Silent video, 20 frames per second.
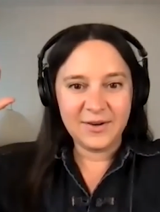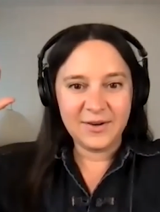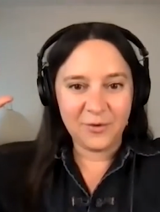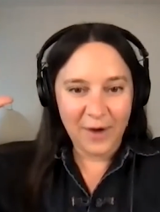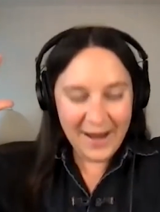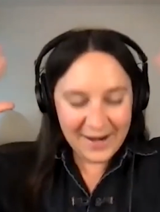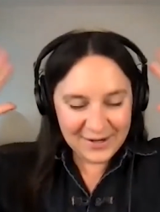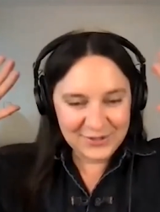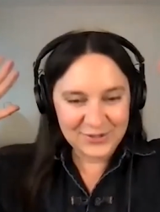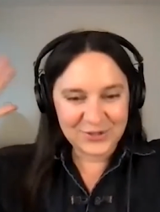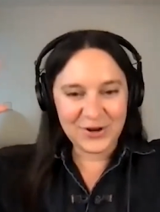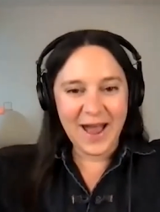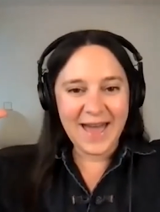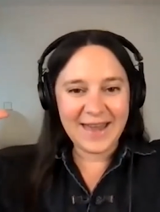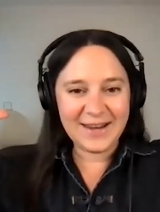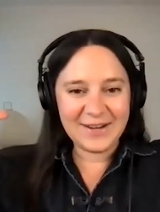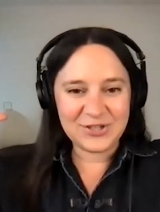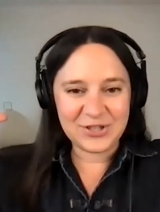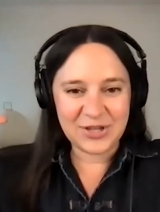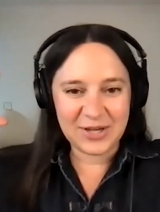grand
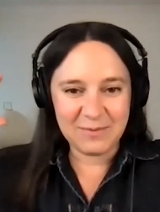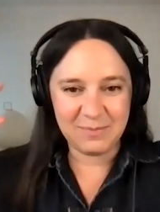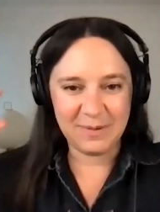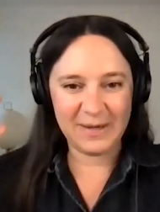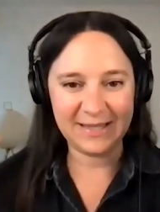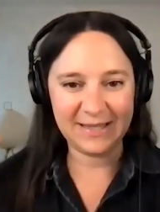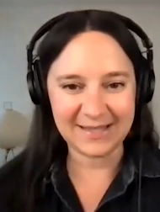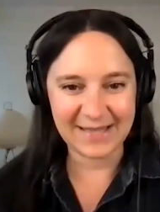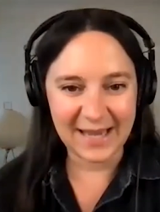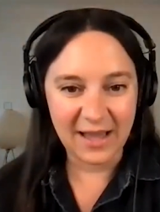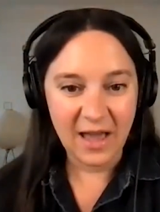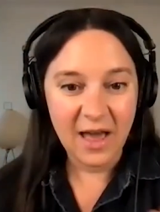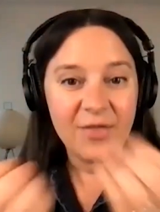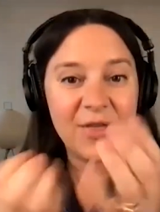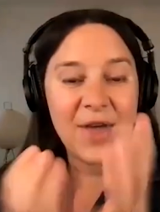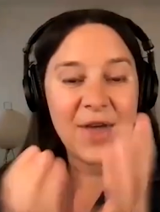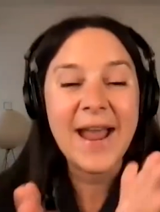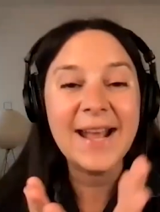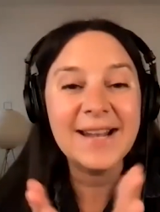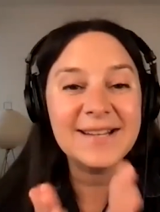strategy but it's like
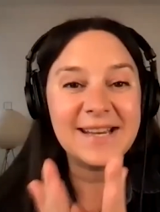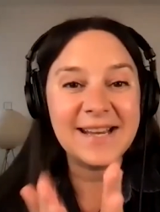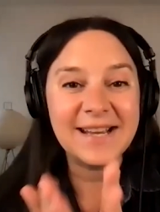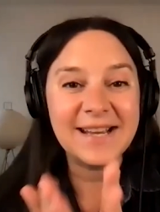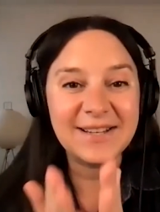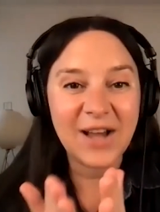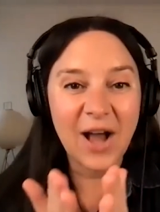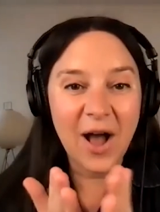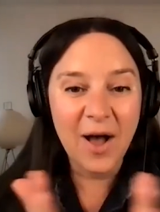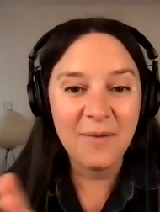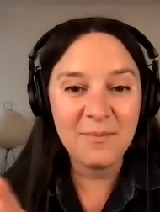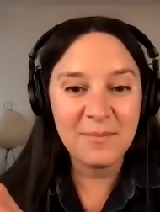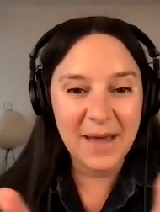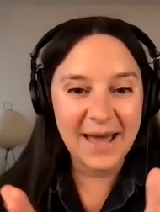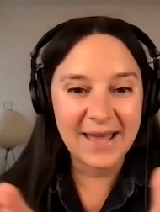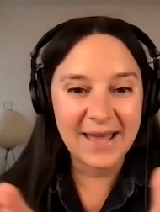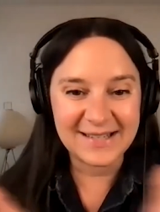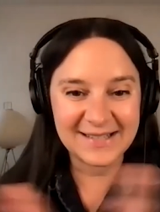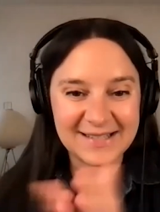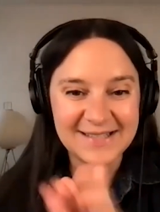the hand-to-hand
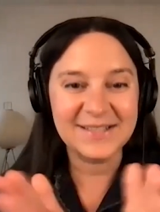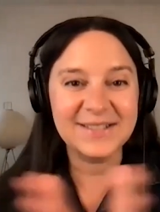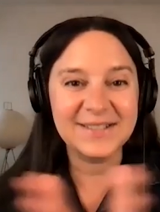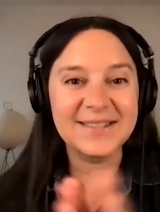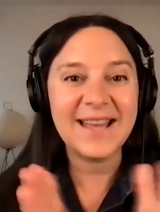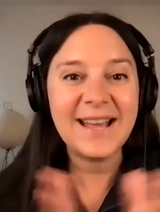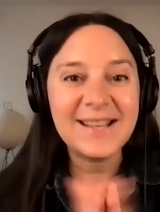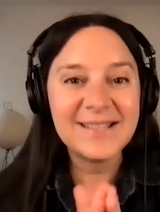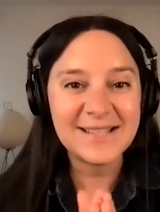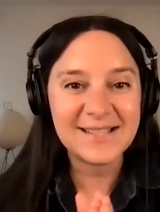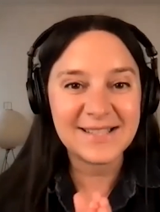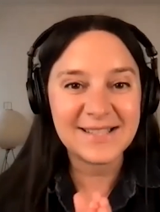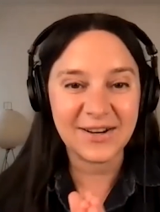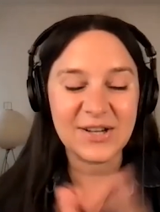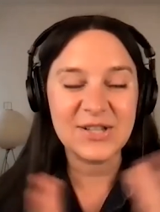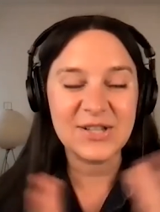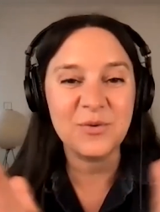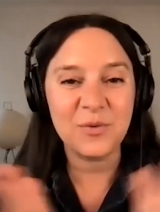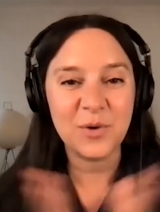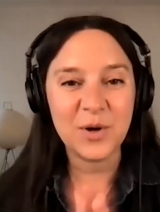combat is still
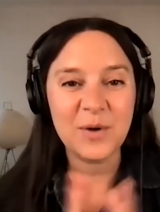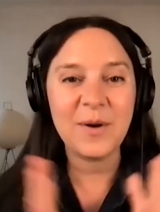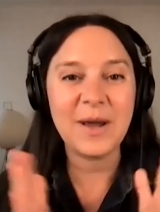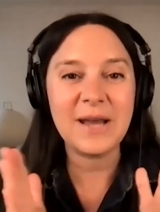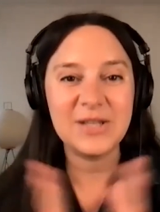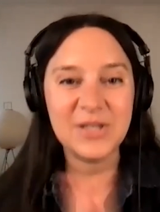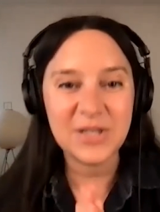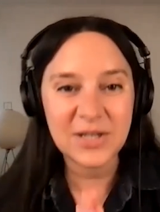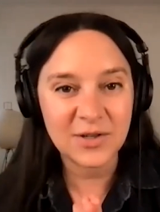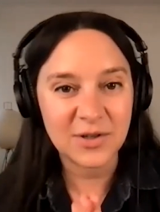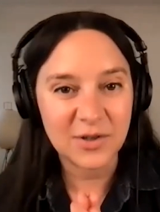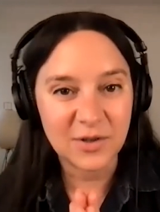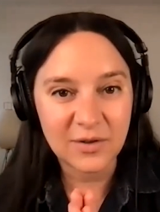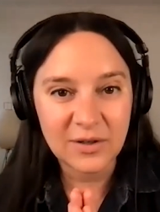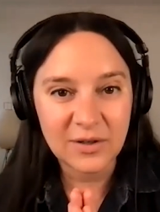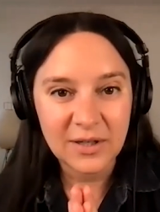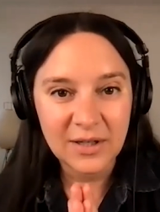necessary so what do i do